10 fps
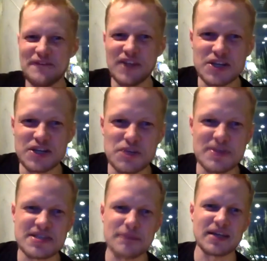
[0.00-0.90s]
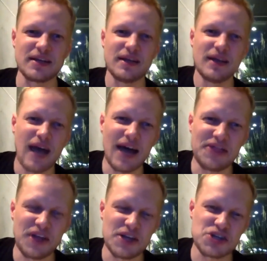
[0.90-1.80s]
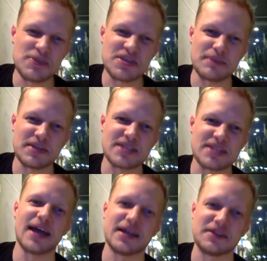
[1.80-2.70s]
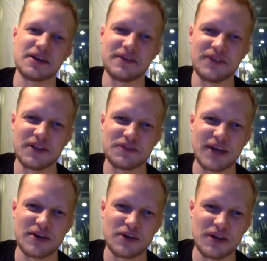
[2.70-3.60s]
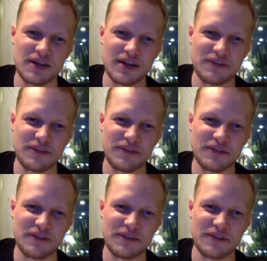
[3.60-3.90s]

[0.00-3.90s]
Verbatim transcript: feel like you should be, I thought you should be like an, Italian though. I feel like I don't know. I,